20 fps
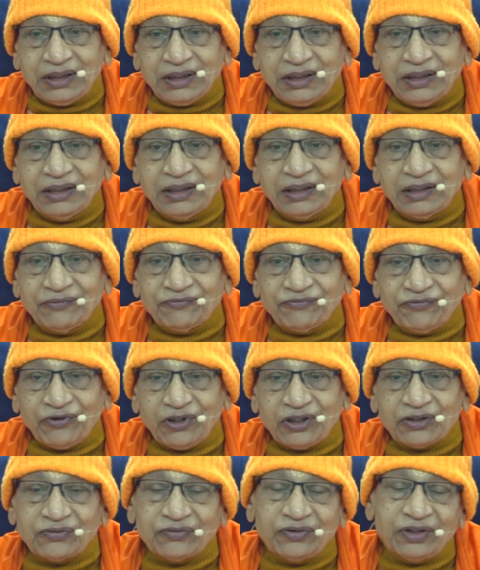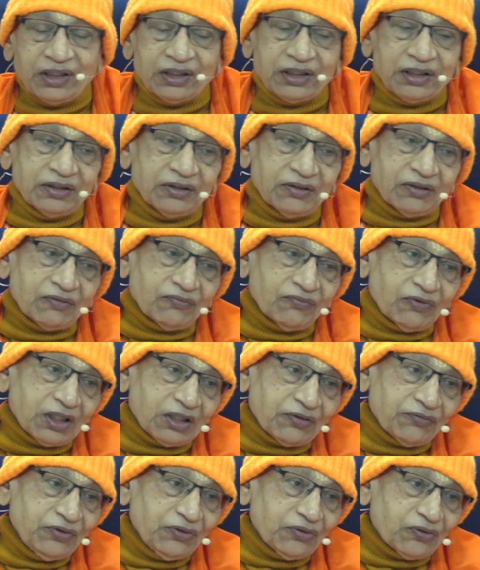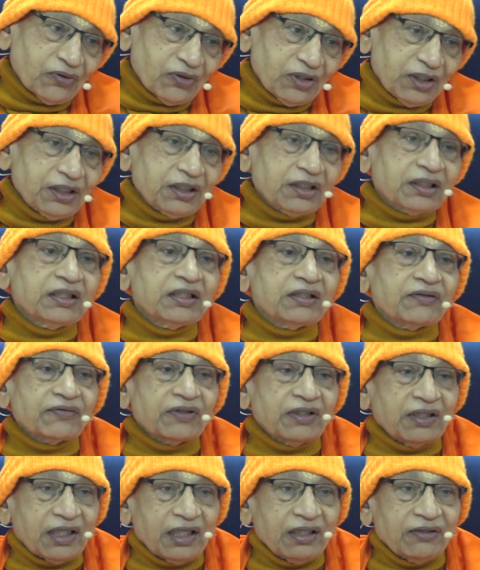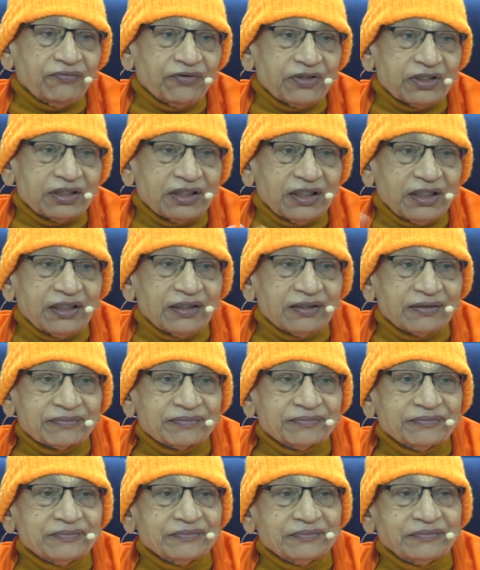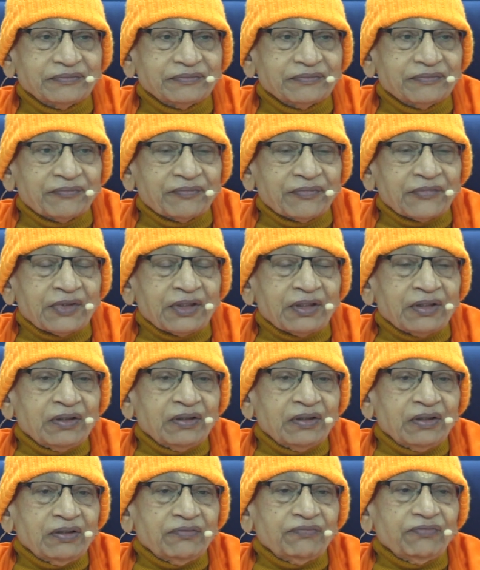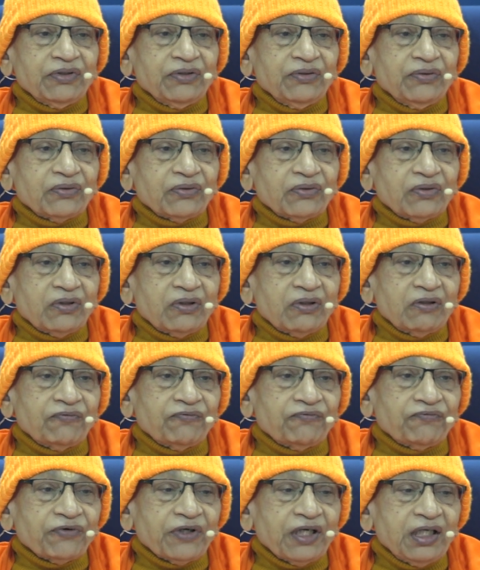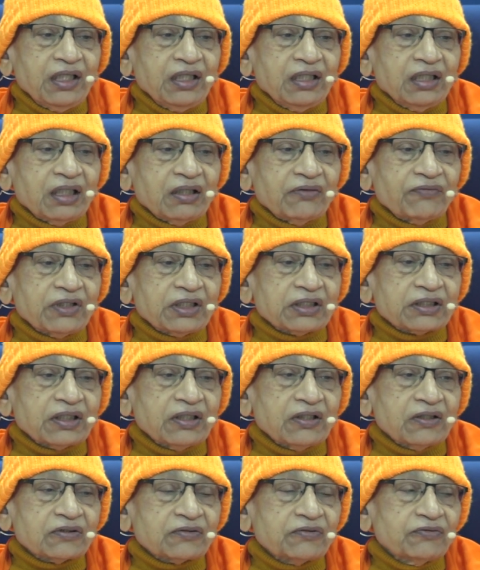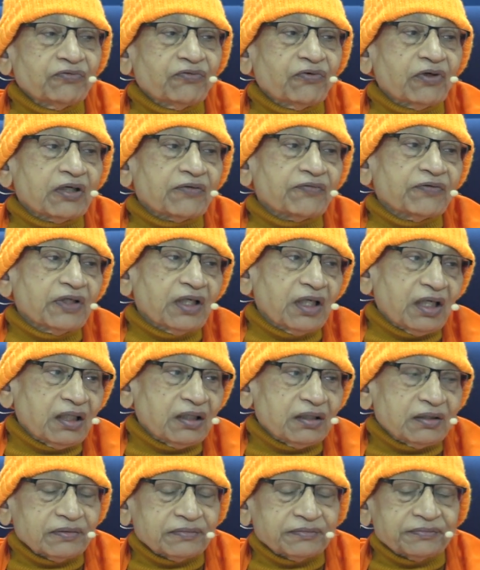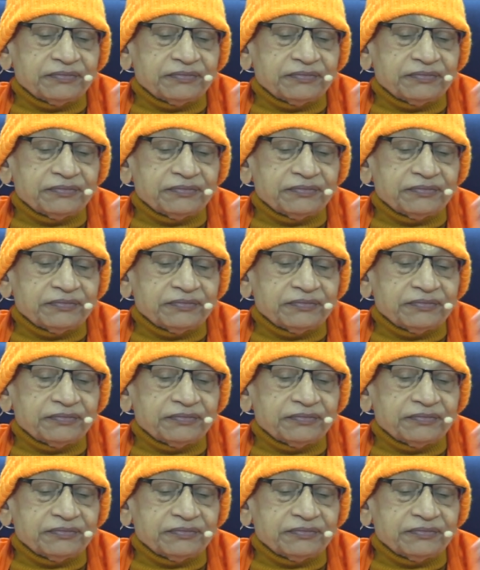The unfortunate thing, or whatever you call it, in our life is that we do not find ourselves with what we are.